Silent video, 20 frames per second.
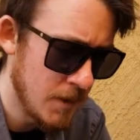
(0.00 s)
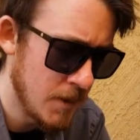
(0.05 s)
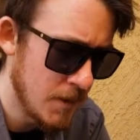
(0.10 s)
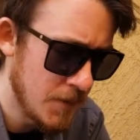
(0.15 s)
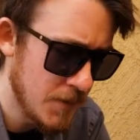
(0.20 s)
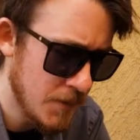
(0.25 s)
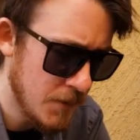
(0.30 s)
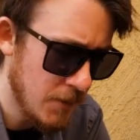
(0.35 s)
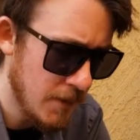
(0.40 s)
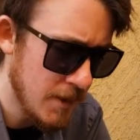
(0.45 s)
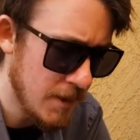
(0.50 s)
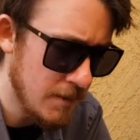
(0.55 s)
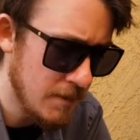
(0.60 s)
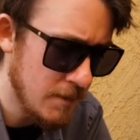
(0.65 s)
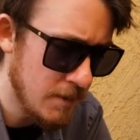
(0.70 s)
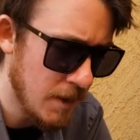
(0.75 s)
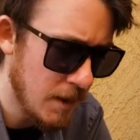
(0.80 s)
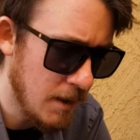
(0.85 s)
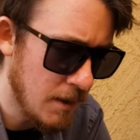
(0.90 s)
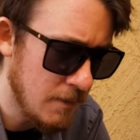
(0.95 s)
so I
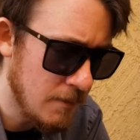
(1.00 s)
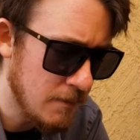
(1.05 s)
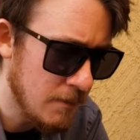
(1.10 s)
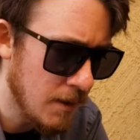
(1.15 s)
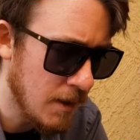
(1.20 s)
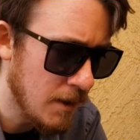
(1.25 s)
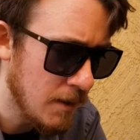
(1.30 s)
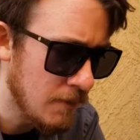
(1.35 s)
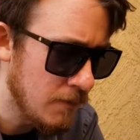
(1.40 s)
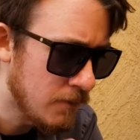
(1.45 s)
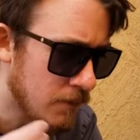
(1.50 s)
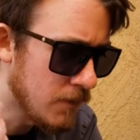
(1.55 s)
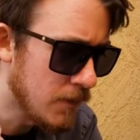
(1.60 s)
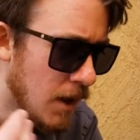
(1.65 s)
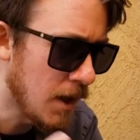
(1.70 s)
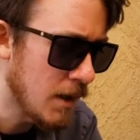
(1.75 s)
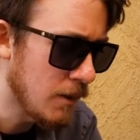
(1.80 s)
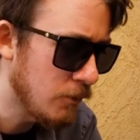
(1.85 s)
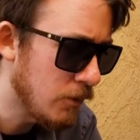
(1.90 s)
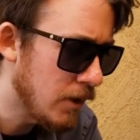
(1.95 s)

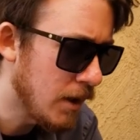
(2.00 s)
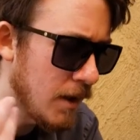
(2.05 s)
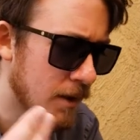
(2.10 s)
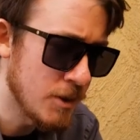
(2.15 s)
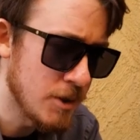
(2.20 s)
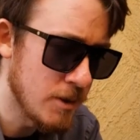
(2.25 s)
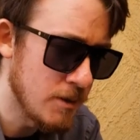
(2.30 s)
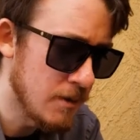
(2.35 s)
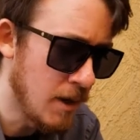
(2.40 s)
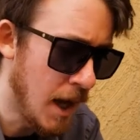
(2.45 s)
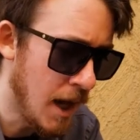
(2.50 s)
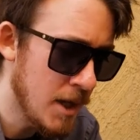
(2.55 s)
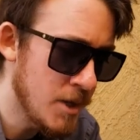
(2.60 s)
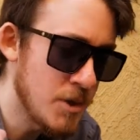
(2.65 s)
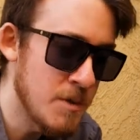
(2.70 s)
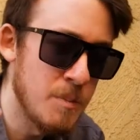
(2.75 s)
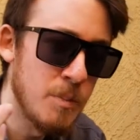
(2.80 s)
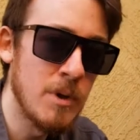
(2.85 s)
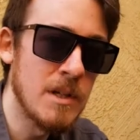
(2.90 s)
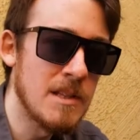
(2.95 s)
thought, well, I
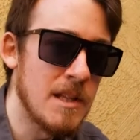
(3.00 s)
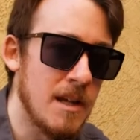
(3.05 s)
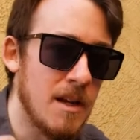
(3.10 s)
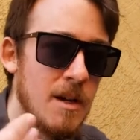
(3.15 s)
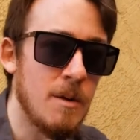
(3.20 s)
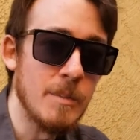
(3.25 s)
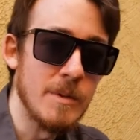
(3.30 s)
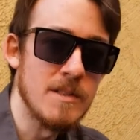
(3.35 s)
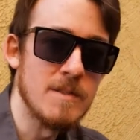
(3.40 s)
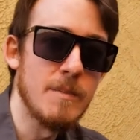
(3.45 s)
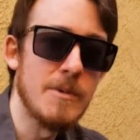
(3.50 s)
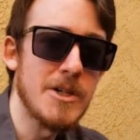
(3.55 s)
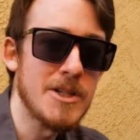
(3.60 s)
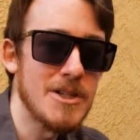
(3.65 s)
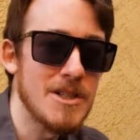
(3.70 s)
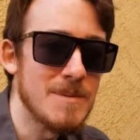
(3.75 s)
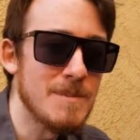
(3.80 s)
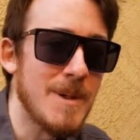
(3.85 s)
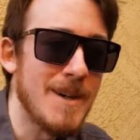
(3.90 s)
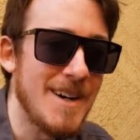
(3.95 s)
should bring that up as much
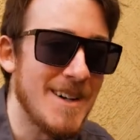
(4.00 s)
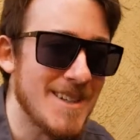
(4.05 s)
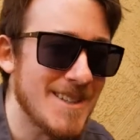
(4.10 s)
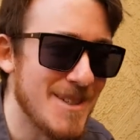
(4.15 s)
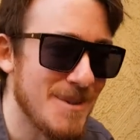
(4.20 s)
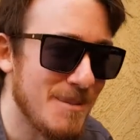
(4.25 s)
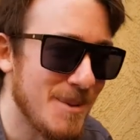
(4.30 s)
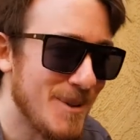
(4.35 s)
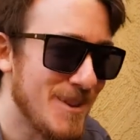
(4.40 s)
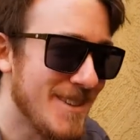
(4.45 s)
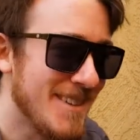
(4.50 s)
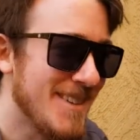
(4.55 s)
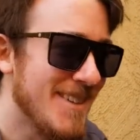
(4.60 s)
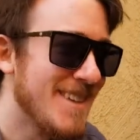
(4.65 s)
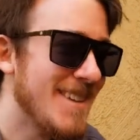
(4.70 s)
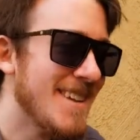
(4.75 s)
as possible,